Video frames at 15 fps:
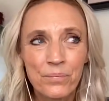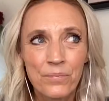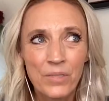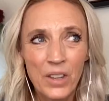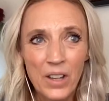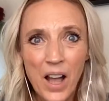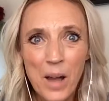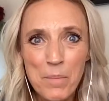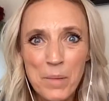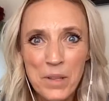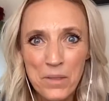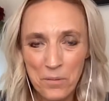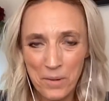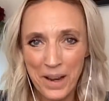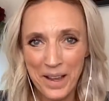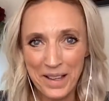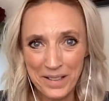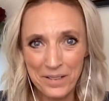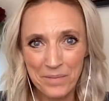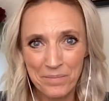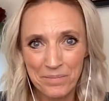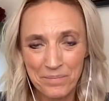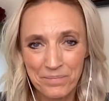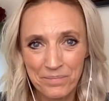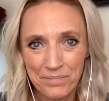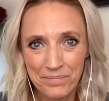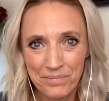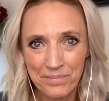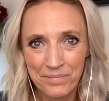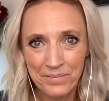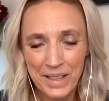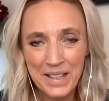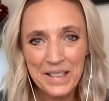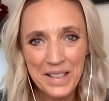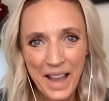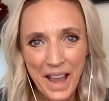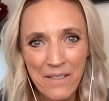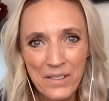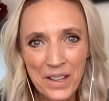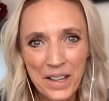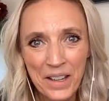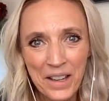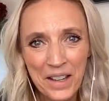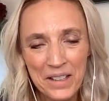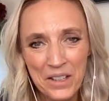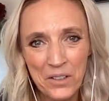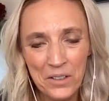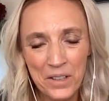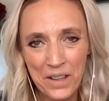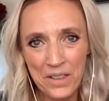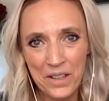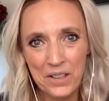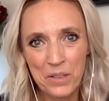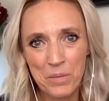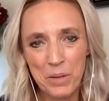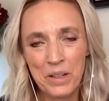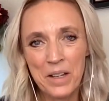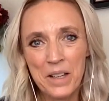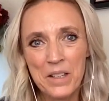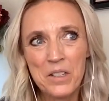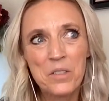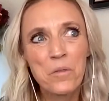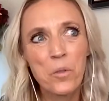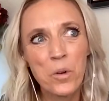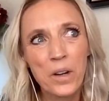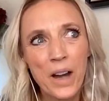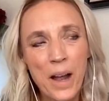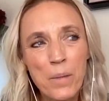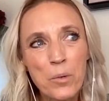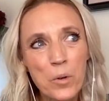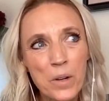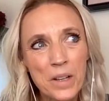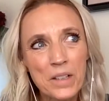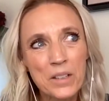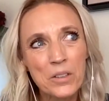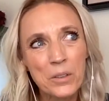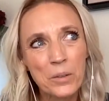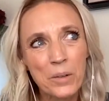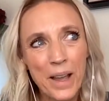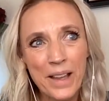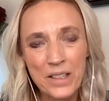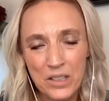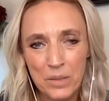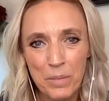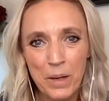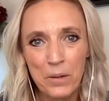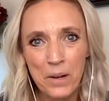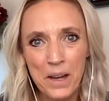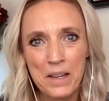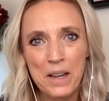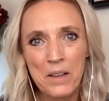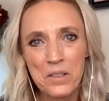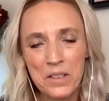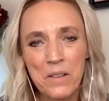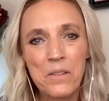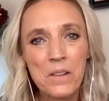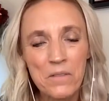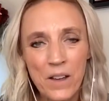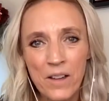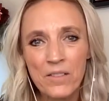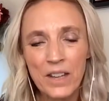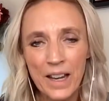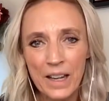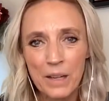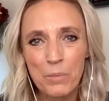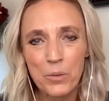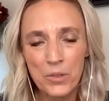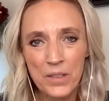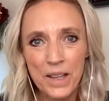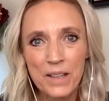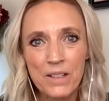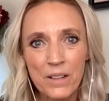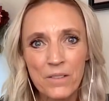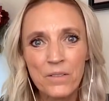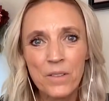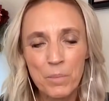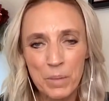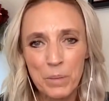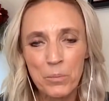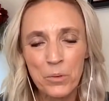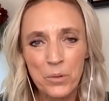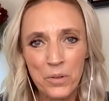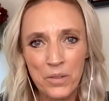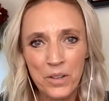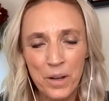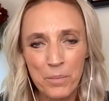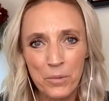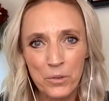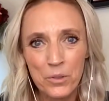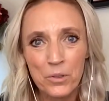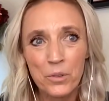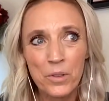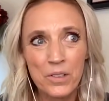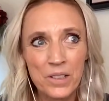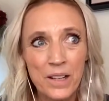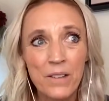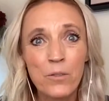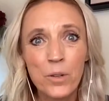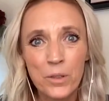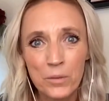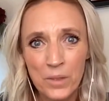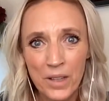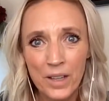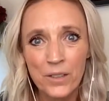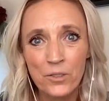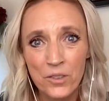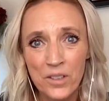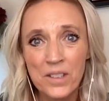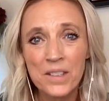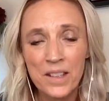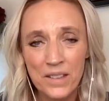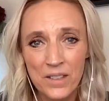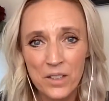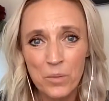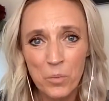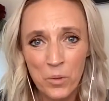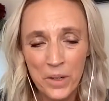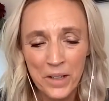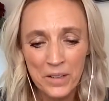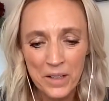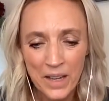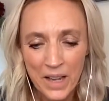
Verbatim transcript: the common thread is having a near death experience for, I'm going to estimate right now, 75 to 80% of the people who have come through the doors, and I've worked with hundreds at this point.